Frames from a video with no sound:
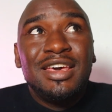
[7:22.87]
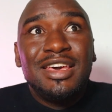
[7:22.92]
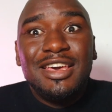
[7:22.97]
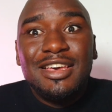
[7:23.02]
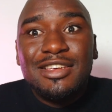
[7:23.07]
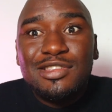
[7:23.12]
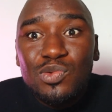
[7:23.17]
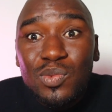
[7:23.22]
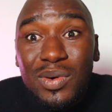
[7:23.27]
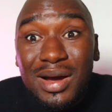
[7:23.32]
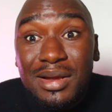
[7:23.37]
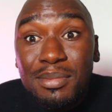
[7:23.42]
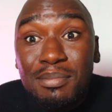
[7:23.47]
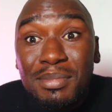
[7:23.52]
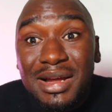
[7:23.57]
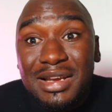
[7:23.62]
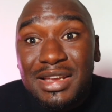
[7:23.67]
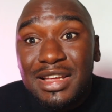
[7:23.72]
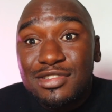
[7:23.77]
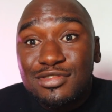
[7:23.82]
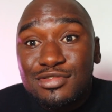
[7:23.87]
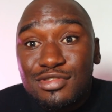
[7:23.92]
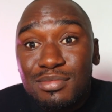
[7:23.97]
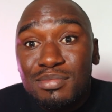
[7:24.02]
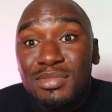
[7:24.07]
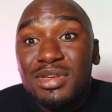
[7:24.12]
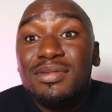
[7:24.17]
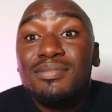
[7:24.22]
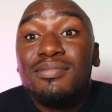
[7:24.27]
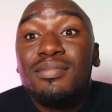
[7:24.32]
is what matters to
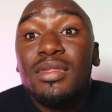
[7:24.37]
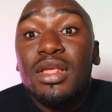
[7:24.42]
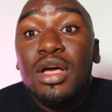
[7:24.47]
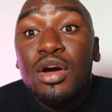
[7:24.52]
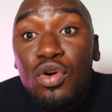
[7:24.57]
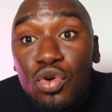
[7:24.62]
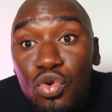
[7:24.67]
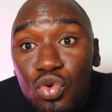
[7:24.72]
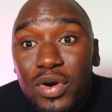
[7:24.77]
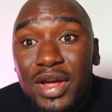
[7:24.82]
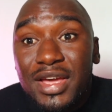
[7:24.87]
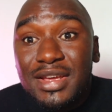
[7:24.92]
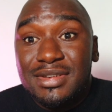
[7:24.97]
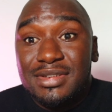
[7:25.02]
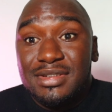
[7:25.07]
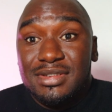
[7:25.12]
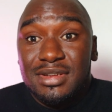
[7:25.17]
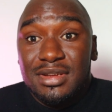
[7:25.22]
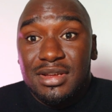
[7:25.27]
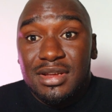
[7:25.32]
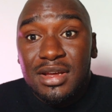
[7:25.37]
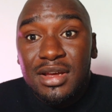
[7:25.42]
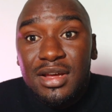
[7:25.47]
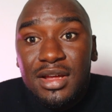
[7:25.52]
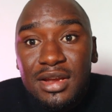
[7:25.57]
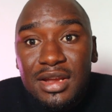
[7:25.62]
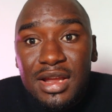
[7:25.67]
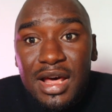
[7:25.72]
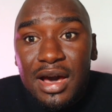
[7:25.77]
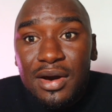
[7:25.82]
me right
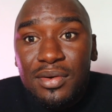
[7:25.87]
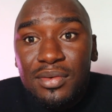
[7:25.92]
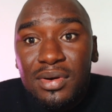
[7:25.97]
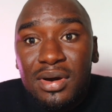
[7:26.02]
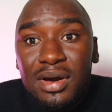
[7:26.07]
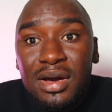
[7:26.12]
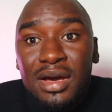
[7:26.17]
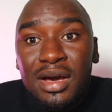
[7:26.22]
now.